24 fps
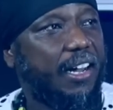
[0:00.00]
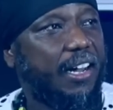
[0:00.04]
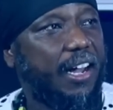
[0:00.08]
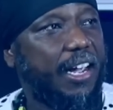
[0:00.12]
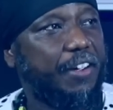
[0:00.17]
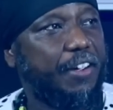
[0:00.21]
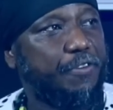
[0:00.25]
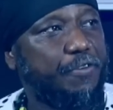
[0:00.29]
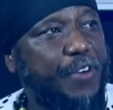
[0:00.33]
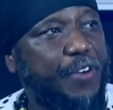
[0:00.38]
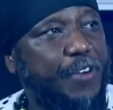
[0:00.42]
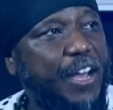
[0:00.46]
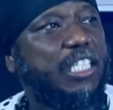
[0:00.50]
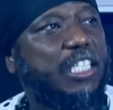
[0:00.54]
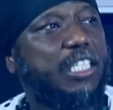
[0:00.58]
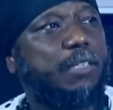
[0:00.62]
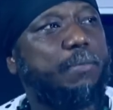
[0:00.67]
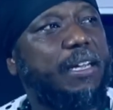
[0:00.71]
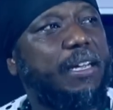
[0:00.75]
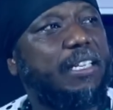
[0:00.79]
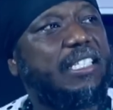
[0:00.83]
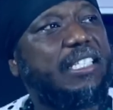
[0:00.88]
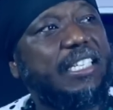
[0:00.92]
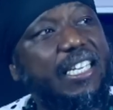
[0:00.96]

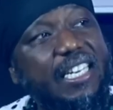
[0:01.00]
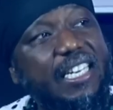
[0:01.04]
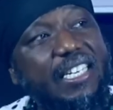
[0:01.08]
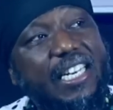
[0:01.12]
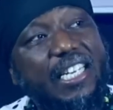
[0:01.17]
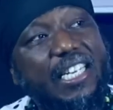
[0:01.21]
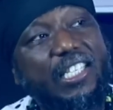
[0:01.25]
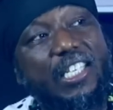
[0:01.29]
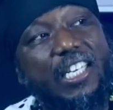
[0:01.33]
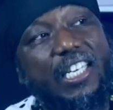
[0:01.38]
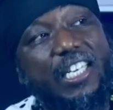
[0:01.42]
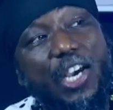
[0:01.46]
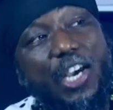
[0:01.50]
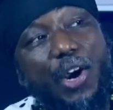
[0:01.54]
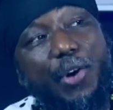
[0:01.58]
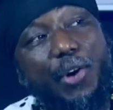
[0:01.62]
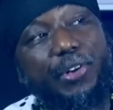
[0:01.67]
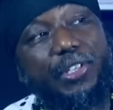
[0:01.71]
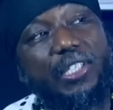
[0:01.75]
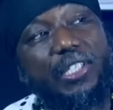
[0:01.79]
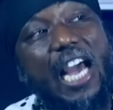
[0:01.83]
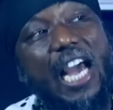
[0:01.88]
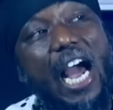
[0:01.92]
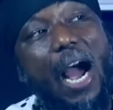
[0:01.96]
investments in the
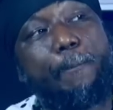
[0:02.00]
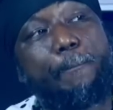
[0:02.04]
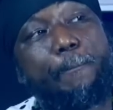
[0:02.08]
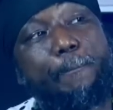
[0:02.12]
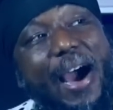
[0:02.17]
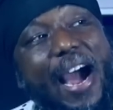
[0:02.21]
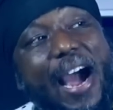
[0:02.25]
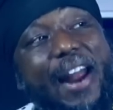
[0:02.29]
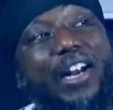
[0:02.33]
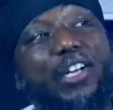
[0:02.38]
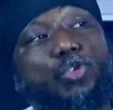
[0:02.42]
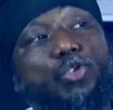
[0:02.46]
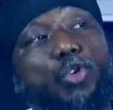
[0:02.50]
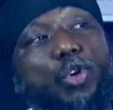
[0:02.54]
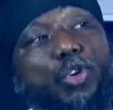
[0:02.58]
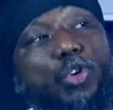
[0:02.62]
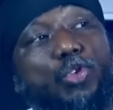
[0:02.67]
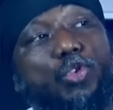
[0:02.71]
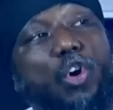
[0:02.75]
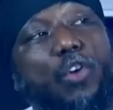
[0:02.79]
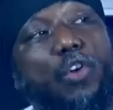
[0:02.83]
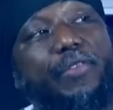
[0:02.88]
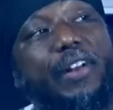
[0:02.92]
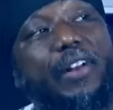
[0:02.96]
security
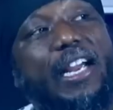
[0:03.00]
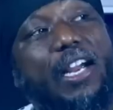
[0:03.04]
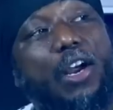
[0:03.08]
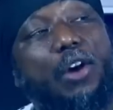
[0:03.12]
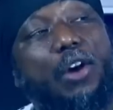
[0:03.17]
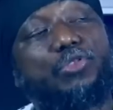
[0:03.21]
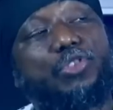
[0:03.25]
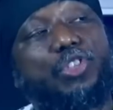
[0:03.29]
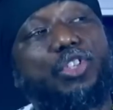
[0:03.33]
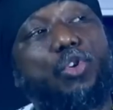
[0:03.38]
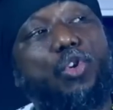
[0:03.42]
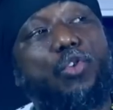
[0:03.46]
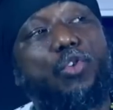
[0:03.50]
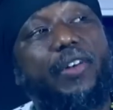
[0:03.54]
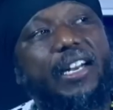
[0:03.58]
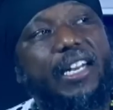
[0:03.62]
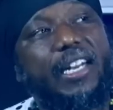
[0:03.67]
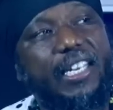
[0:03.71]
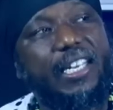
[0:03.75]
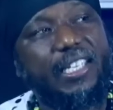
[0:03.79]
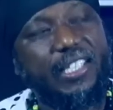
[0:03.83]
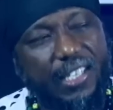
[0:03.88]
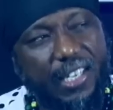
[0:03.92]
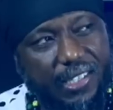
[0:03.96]
apparatus of the country over
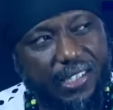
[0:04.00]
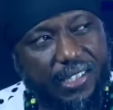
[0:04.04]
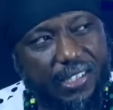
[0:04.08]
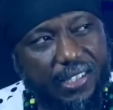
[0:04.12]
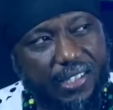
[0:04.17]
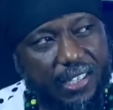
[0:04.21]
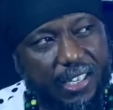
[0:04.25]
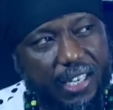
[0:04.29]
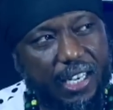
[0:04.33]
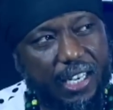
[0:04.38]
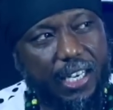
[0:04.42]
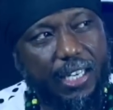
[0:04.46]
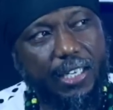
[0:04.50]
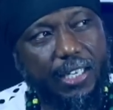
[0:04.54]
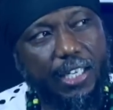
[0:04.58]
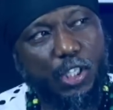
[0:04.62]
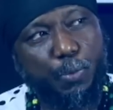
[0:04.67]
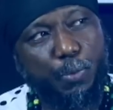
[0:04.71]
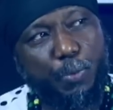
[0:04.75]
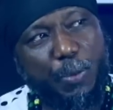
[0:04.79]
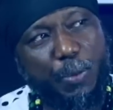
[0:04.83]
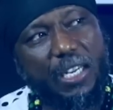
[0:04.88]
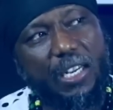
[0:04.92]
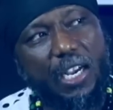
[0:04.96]
the years. The
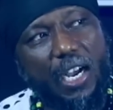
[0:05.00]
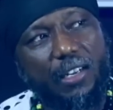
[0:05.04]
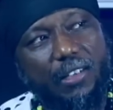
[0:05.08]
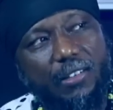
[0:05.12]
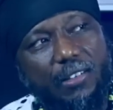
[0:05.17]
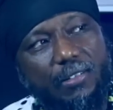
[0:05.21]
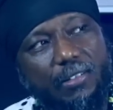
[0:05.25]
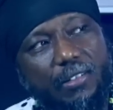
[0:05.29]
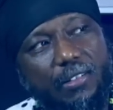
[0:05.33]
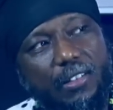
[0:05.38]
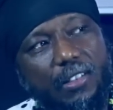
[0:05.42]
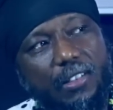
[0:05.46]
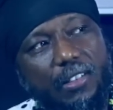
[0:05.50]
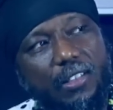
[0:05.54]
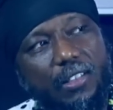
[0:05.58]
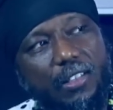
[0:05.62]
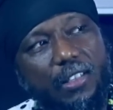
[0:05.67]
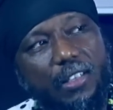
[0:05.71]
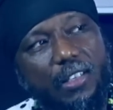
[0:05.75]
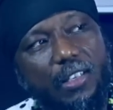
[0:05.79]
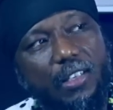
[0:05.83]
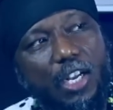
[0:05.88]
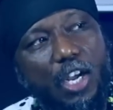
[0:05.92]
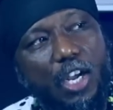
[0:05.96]
speaker,
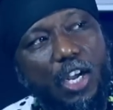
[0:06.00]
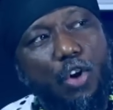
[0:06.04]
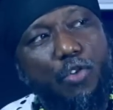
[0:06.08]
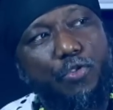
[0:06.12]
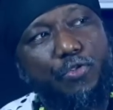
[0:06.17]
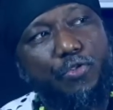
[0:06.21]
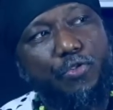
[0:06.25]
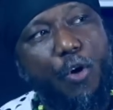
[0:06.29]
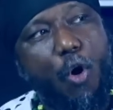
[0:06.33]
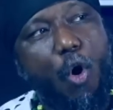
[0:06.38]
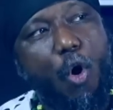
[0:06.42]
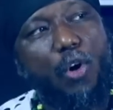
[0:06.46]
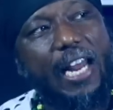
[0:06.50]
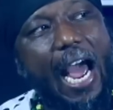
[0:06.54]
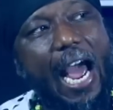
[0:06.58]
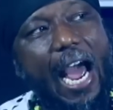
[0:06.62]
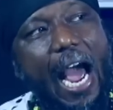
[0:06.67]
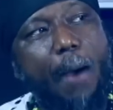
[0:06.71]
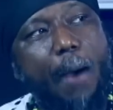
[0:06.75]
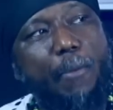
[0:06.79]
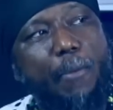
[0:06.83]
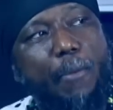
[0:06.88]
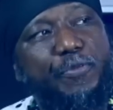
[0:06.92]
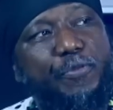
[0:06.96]
for the
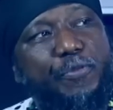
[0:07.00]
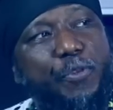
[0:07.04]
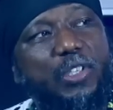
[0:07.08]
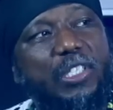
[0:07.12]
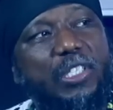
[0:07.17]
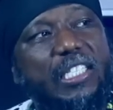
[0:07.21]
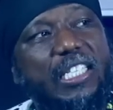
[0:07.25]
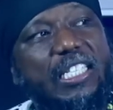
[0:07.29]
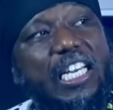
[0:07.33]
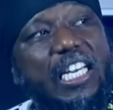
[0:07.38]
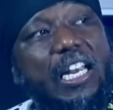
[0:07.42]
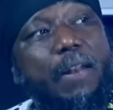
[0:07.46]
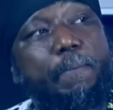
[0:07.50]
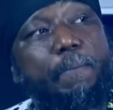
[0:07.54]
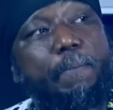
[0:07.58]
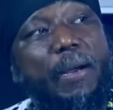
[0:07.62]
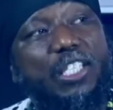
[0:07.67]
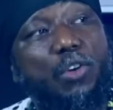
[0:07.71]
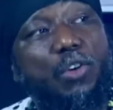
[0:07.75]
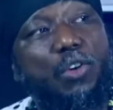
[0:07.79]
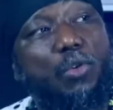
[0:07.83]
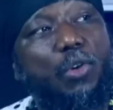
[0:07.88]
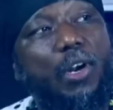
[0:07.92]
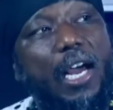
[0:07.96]
armed forces in
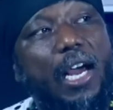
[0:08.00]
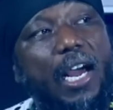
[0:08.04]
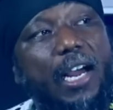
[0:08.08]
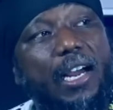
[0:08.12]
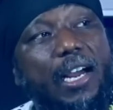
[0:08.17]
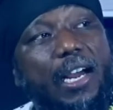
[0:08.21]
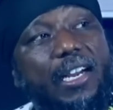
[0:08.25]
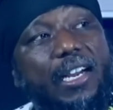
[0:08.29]
particular,